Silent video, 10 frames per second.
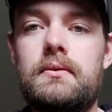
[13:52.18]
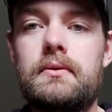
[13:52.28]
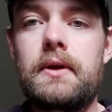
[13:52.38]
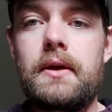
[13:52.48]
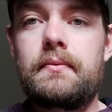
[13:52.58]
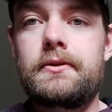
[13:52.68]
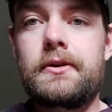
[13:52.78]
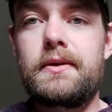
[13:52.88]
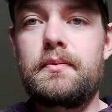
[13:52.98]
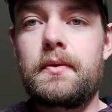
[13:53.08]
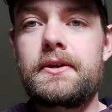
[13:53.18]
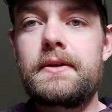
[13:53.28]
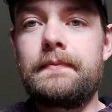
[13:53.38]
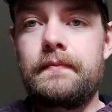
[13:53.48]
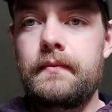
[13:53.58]
Yeah, should keep you
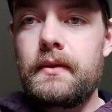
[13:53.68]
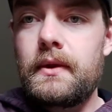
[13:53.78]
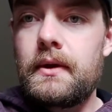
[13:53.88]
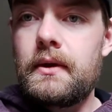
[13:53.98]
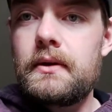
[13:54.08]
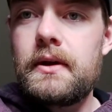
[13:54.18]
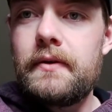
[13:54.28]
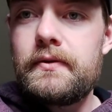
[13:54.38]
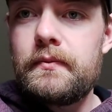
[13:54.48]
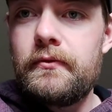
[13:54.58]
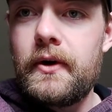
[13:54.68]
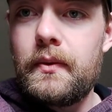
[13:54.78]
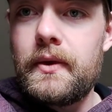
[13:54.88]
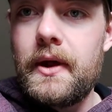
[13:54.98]
busy. Have some fun with